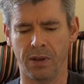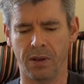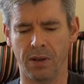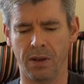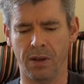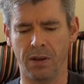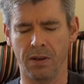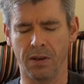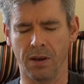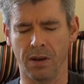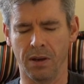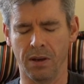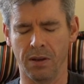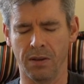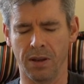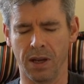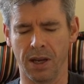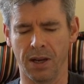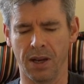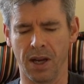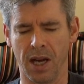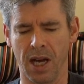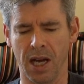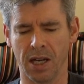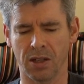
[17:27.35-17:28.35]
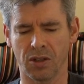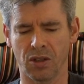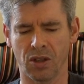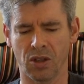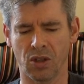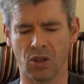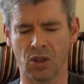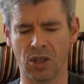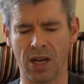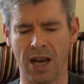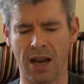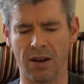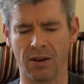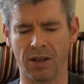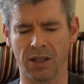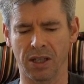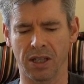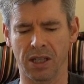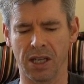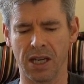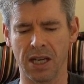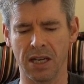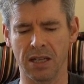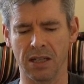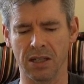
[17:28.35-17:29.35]
Either they'd hunt us down
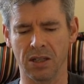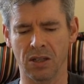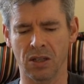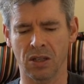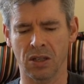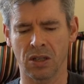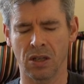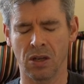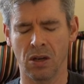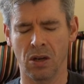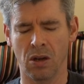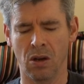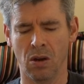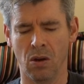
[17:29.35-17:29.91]
and kill us,